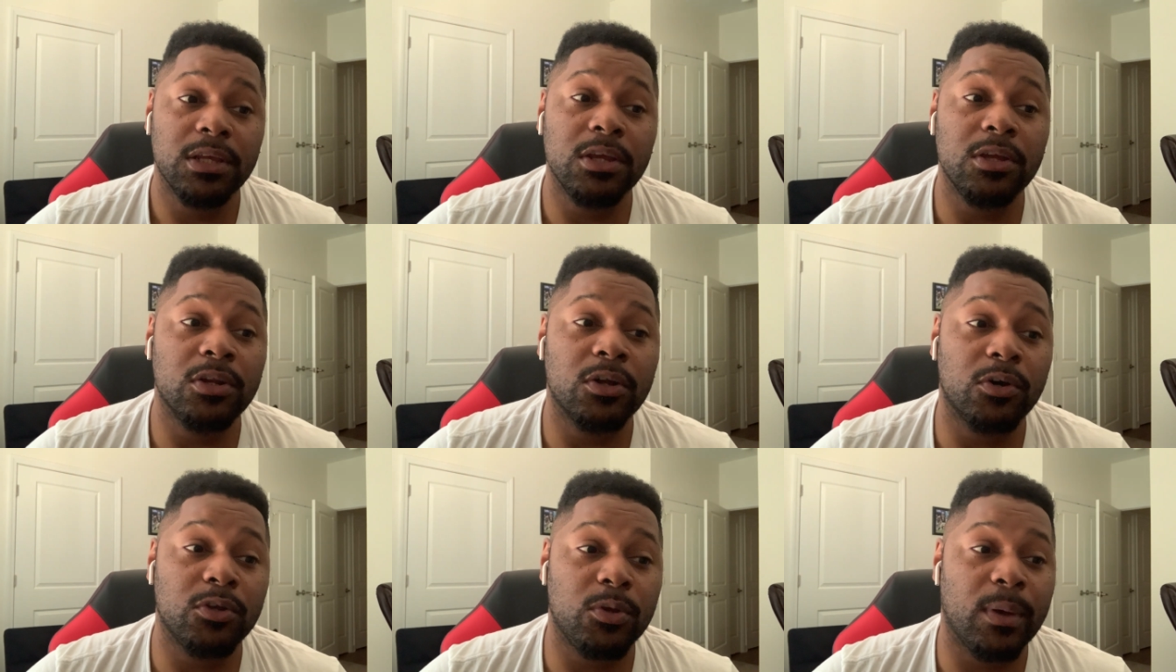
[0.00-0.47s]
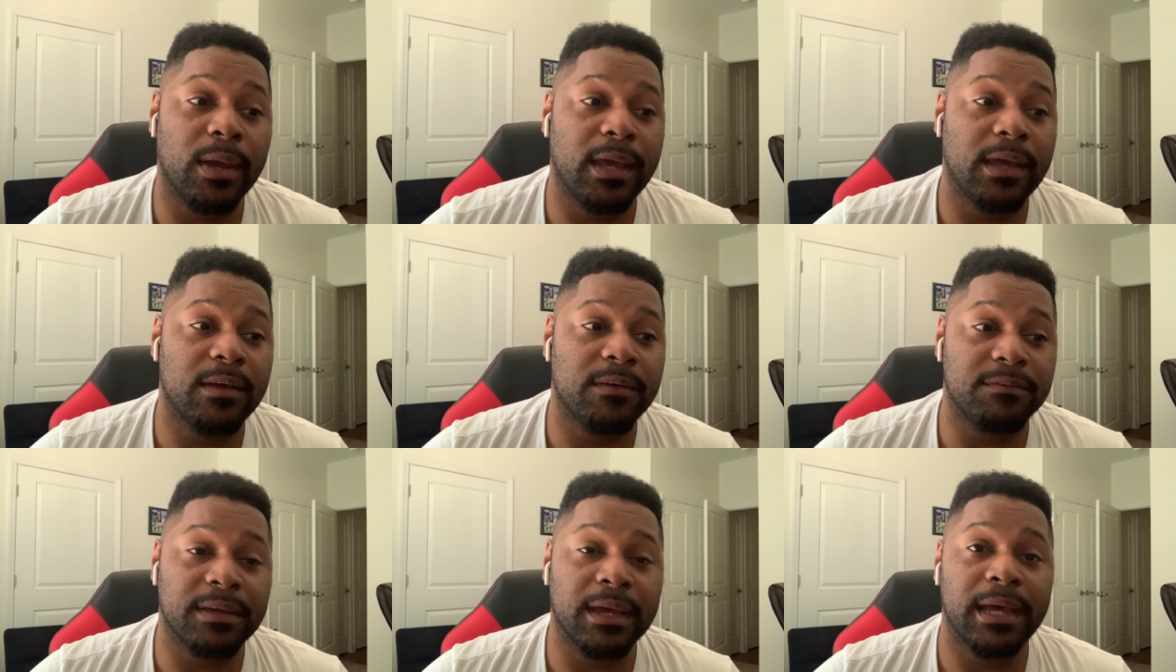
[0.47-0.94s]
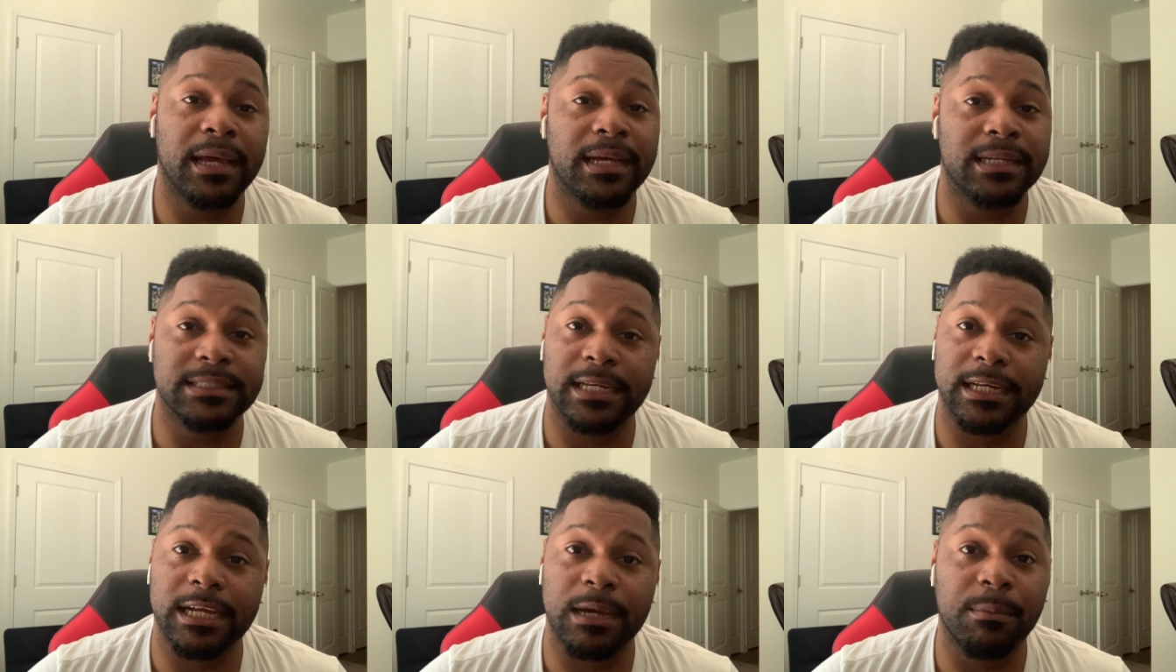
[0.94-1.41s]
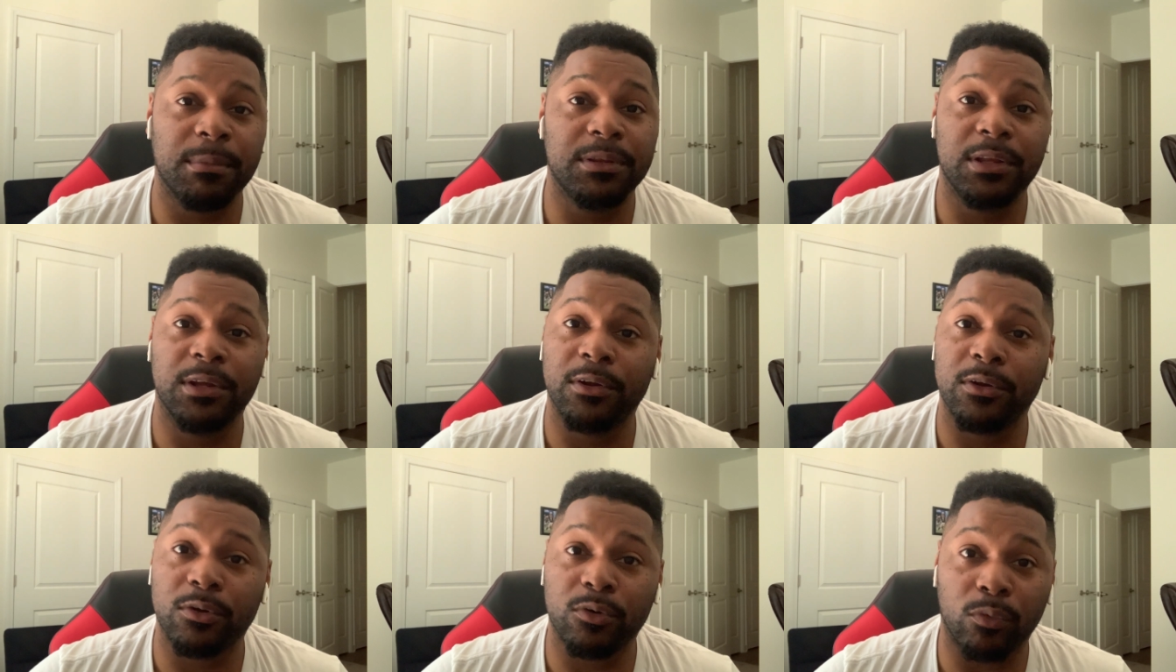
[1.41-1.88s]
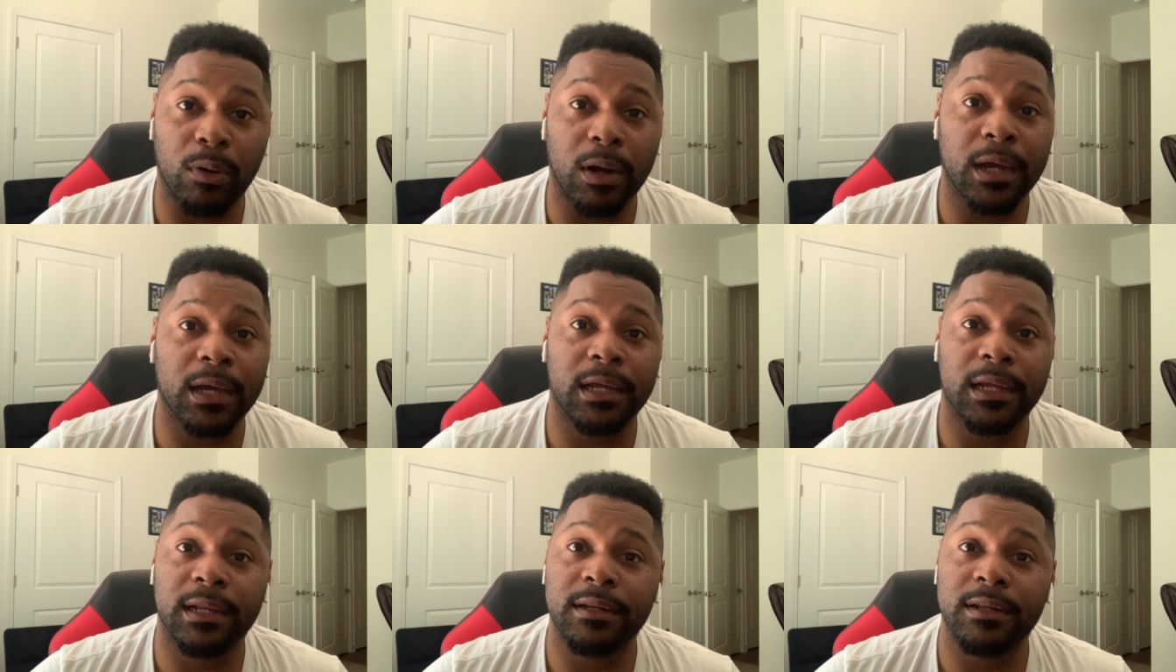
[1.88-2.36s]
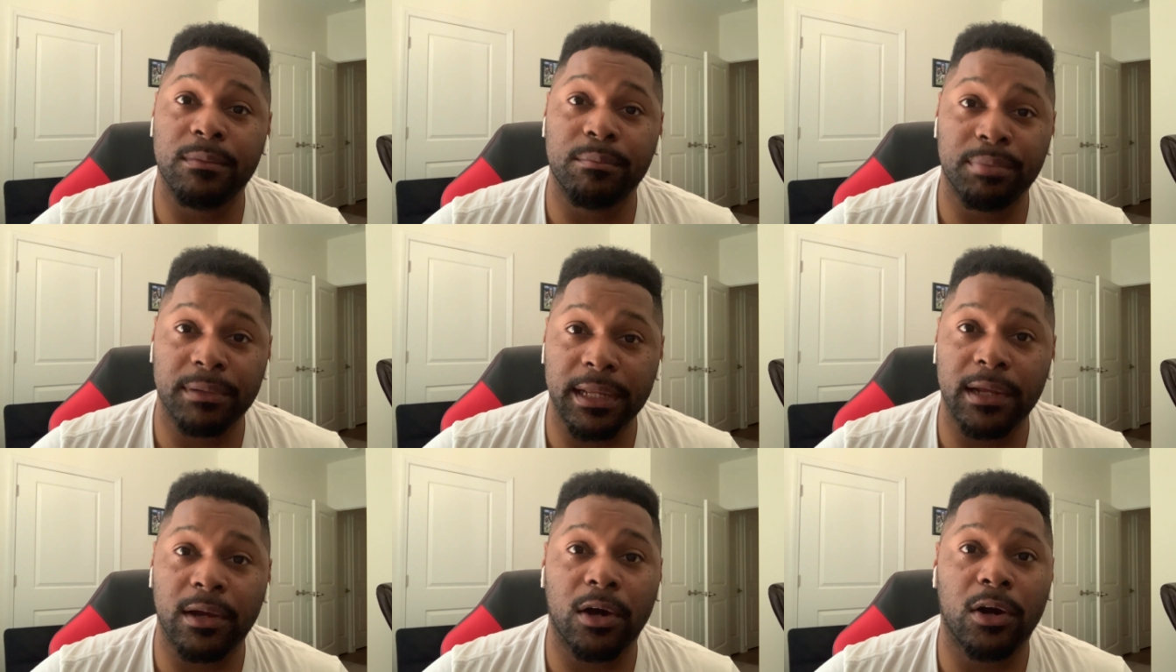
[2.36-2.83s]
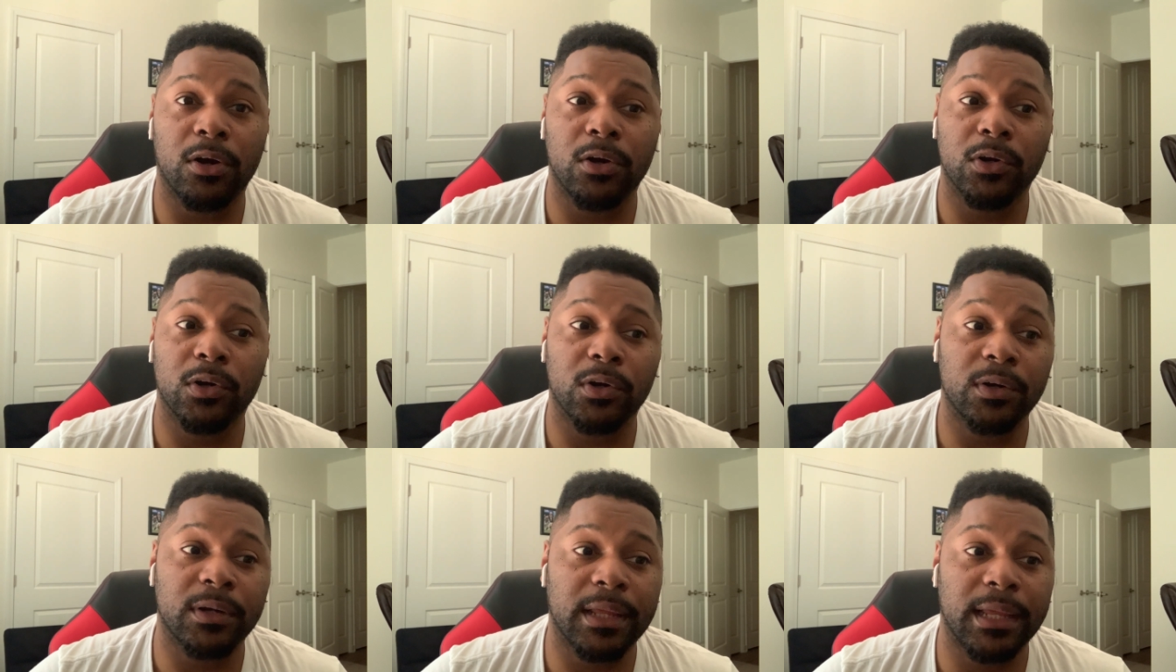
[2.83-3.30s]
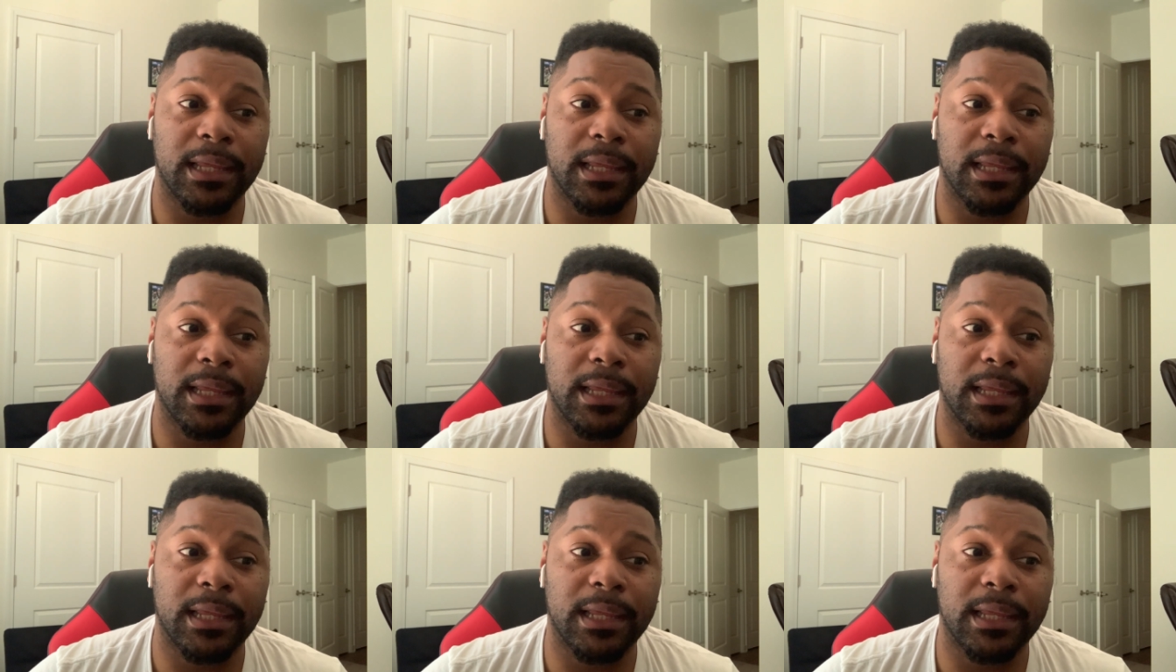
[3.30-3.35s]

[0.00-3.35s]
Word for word: you know, you have guys that are coming there, grind and play hard.